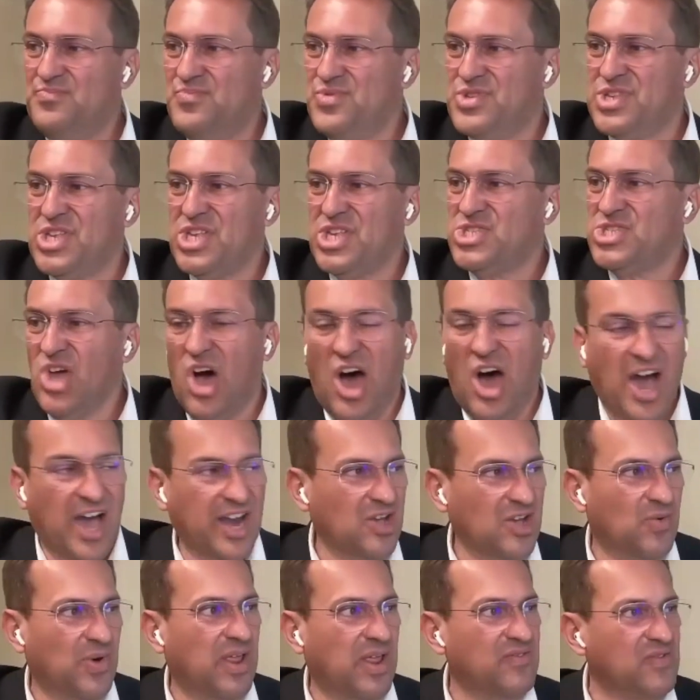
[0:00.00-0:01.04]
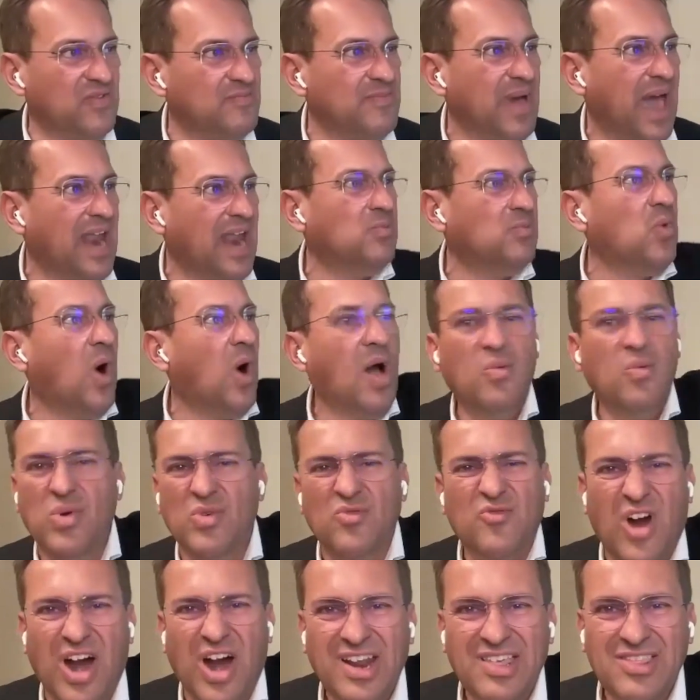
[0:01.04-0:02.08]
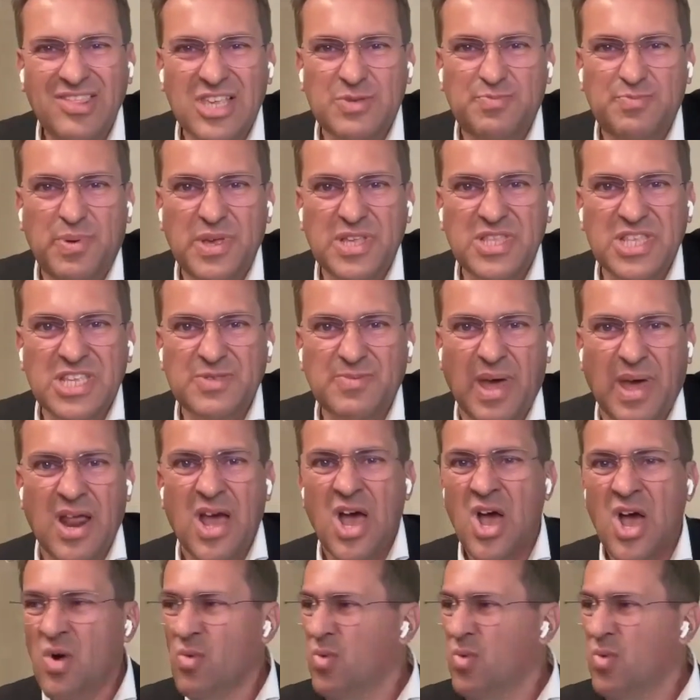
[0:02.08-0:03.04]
society or whatever matter? Why would running this business matter?